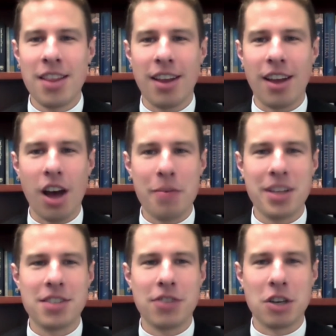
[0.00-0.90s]
the
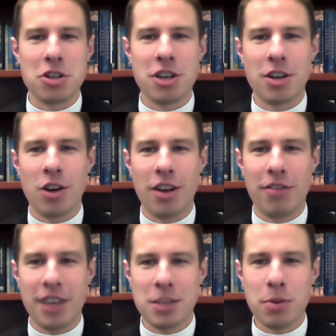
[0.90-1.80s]
comments function on
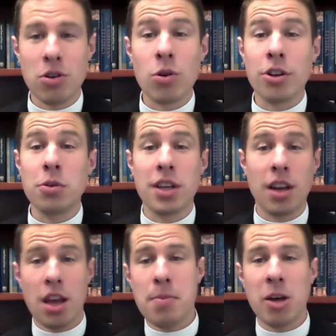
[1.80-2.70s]
Facebook, or you
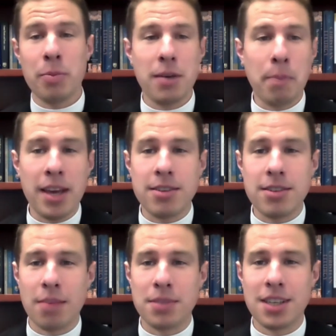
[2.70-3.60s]
can email me,
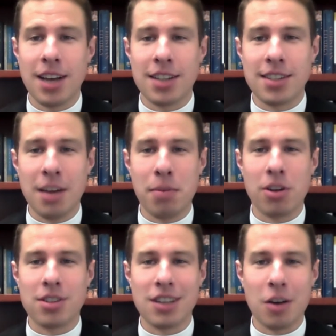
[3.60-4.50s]

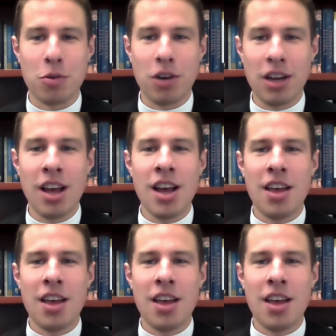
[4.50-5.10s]
pthompson@stbarts.org.